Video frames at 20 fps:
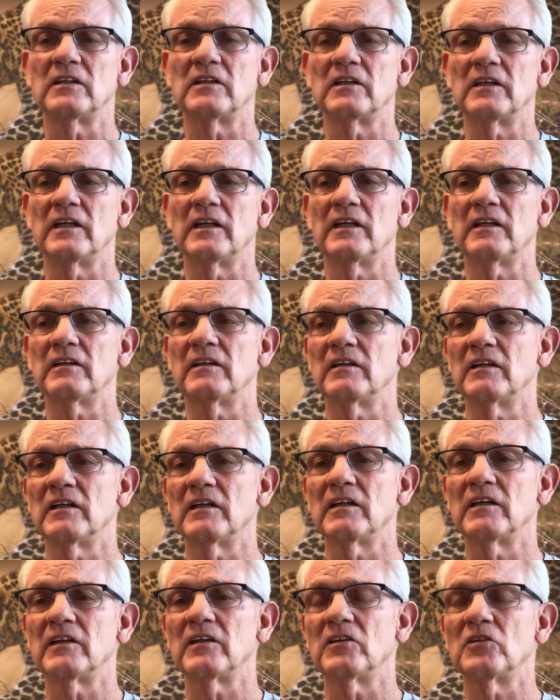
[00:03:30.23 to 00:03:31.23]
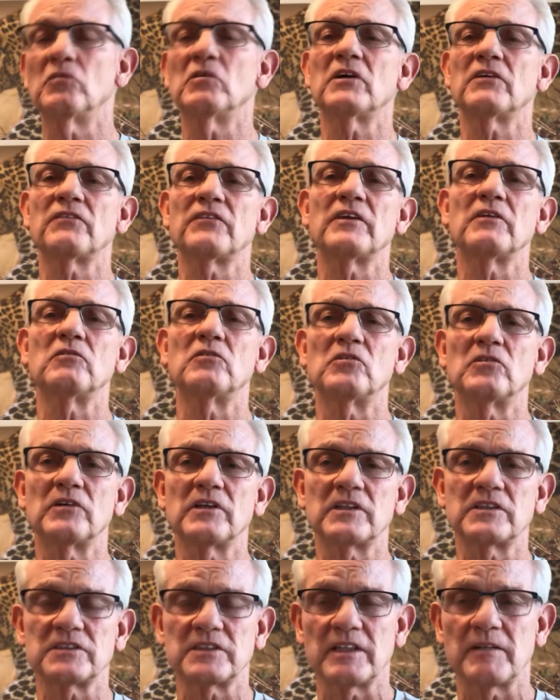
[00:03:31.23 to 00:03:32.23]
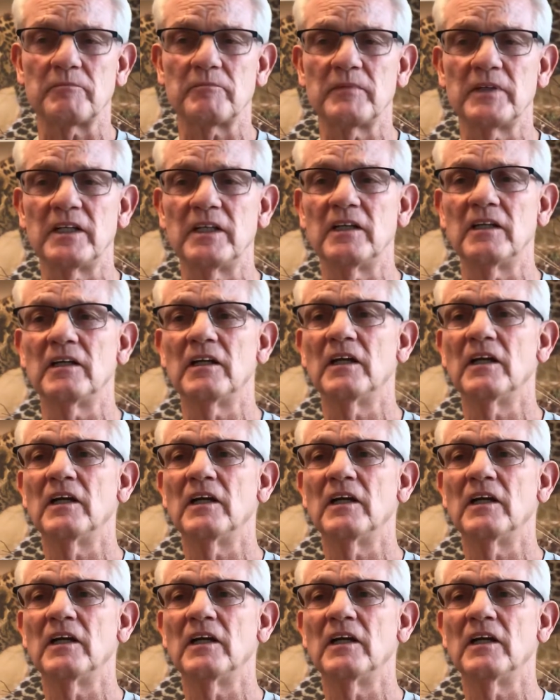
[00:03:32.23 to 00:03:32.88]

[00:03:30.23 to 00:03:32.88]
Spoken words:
And what if they won't accept me?